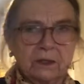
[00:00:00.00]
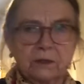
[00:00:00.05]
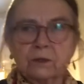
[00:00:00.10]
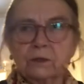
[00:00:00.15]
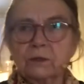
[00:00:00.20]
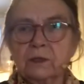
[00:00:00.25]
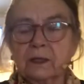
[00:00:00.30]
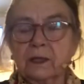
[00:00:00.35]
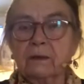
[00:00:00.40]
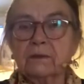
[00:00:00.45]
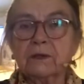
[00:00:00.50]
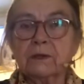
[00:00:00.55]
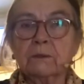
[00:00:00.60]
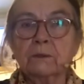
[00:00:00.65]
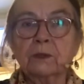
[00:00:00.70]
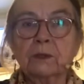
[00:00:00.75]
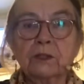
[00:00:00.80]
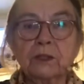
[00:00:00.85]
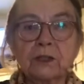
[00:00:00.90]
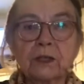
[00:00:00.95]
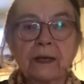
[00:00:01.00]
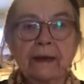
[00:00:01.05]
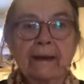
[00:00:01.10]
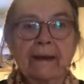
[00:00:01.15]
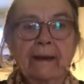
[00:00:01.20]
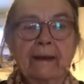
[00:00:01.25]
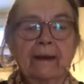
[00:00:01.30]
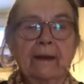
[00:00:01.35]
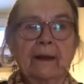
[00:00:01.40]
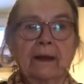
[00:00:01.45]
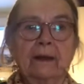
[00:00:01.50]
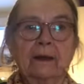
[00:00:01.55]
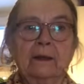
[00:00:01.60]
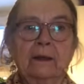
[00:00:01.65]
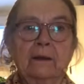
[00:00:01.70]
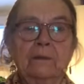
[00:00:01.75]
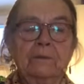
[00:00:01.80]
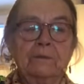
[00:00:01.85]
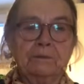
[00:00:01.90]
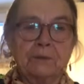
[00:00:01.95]
they don't have as much
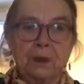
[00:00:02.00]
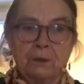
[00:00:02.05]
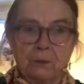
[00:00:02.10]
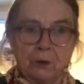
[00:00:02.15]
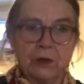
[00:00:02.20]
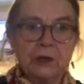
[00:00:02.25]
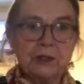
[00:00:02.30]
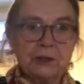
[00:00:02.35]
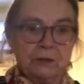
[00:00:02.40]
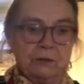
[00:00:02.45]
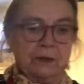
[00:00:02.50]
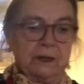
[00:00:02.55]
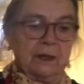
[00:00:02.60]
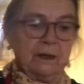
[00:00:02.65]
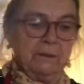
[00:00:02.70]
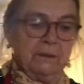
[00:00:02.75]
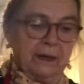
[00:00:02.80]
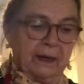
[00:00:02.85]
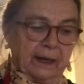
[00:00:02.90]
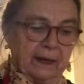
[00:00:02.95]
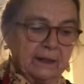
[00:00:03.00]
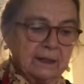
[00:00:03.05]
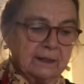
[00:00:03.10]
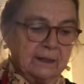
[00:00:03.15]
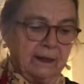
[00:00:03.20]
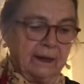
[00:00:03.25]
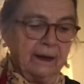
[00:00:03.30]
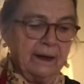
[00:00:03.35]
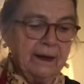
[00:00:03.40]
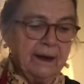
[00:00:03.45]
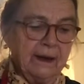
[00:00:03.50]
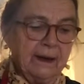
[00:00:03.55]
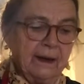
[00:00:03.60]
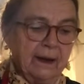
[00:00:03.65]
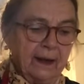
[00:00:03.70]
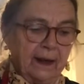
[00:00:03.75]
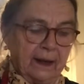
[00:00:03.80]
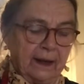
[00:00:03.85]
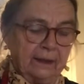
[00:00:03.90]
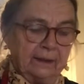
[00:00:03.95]
moisture in them the next day.
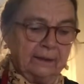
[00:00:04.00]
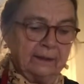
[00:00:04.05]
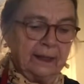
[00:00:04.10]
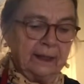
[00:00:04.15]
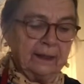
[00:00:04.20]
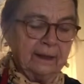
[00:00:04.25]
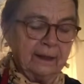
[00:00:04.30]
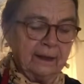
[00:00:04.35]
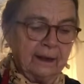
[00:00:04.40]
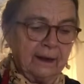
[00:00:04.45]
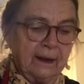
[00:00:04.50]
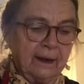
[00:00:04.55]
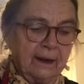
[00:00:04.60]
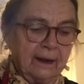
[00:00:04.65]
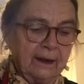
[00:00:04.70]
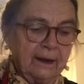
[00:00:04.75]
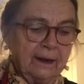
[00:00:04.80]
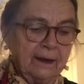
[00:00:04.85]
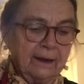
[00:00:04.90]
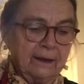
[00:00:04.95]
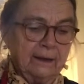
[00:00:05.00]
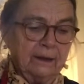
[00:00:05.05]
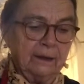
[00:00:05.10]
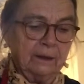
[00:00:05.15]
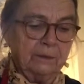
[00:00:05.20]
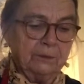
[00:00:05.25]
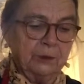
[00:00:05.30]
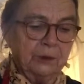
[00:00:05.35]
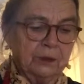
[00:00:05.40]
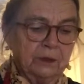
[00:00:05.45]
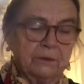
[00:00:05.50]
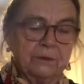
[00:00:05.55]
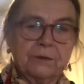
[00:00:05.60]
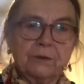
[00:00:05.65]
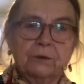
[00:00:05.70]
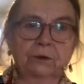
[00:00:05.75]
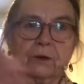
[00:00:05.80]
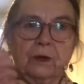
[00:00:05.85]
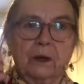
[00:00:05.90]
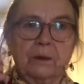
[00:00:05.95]
And then I put them
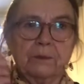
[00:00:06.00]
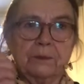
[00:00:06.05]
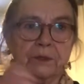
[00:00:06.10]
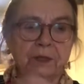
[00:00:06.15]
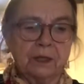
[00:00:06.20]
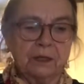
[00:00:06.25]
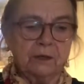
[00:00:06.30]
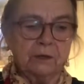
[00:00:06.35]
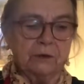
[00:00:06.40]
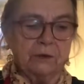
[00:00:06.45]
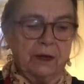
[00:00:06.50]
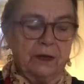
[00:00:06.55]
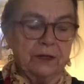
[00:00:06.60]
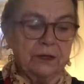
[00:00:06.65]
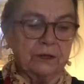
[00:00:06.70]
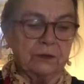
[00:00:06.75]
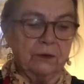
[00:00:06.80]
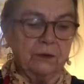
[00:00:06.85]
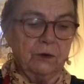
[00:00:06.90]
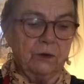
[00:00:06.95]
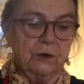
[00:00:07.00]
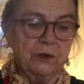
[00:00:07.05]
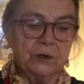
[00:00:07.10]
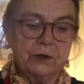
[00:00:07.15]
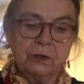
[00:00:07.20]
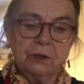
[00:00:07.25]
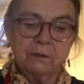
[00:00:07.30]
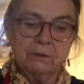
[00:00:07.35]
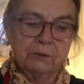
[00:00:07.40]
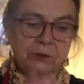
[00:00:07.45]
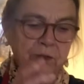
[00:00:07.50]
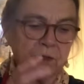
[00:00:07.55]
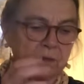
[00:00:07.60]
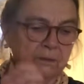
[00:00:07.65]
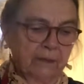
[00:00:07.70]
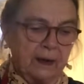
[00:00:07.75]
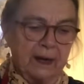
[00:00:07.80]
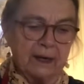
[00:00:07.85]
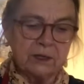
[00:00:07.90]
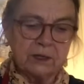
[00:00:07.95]
through a potato ricer, or you can just
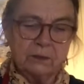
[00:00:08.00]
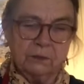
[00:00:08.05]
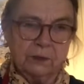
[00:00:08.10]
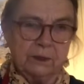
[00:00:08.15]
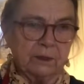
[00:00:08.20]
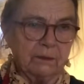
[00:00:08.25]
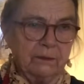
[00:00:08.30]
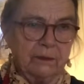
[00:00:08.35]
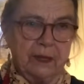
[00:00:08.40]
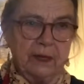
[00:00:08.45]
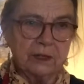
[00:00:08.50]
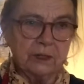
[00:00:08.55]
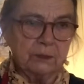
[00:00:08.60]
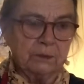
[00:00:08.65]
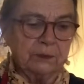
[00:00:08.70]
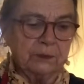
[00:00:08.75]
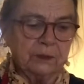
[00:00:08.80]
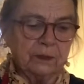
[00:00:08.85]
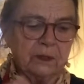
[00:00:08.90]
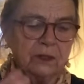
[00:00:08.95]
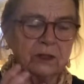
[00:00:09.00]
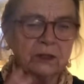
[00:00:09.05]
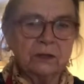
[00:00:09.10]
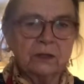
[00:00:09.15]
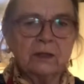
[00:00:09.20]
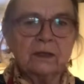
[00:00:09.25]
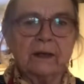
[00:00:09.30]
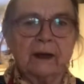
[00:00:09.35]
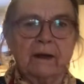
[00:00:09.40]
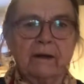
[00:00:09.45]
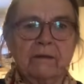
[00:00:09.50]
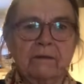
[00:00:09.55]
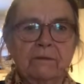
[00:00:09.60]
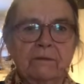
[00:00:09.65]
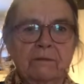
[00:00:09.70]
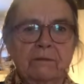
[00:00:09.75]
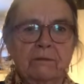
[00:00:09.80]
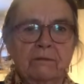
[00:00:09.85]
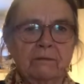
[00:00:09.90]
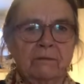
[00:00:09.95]
mash them with a masher, but they shouldn't
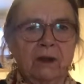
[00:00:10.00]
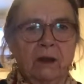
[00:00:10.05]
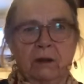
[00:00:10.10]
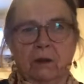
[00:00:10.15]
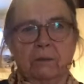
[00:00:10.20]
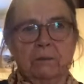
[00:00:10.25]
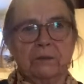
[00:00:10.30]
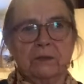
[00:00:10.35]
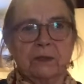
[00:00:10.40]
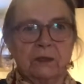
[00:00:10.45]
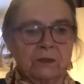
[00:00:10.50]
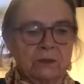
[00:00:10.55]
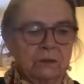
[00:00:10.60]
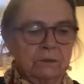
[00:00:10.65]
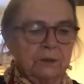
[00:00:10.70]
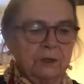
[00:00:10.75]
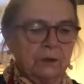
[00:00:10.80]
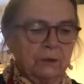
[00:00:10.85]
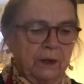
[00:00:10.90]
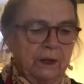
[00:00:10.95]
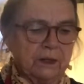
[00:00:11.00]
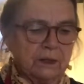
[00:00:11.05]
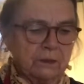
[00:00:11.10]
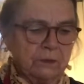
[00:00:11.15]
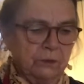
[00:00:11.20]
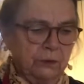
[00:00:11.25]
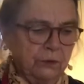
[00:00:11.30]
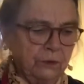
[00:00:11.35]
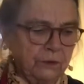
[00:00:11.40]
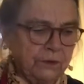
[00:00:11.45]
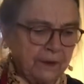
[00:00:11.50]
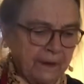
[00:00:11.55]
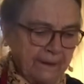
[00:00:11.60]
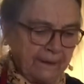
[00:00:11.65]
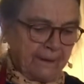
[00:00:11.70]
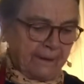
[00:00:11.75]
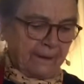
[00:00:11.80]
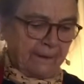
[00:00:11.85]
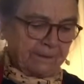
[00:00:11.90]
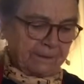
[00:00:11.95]
have lumps. They should be quite smooth.
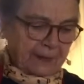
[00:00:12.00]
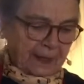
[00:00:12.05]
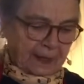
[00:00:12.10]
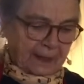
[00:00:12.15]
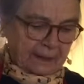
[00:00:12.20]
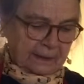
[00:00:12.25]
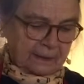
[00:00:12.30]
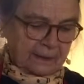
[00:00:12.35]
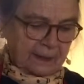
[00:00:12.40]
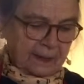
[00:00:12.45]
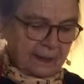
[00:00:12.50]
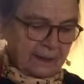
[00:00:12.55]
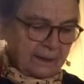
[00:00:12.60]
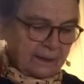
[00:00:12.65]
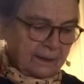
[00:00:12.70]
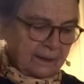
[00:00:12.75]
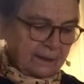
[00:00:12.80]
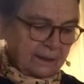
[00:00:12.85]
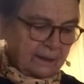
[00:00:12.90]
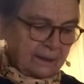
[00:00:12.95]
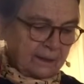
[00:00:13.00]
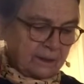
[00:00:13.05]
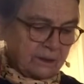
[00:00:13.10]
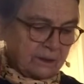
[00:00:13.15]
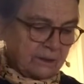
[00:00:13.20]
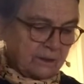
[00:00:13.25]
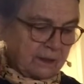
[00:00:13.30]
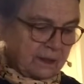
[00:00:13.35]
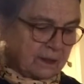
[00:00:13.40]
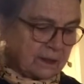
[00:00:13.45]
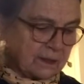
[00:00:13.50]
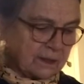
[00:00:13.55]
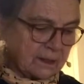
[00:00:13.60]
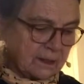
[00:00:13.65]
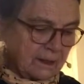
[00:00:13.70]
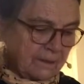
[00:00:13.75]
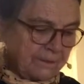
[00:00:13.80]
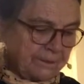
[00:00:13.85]
And then to this,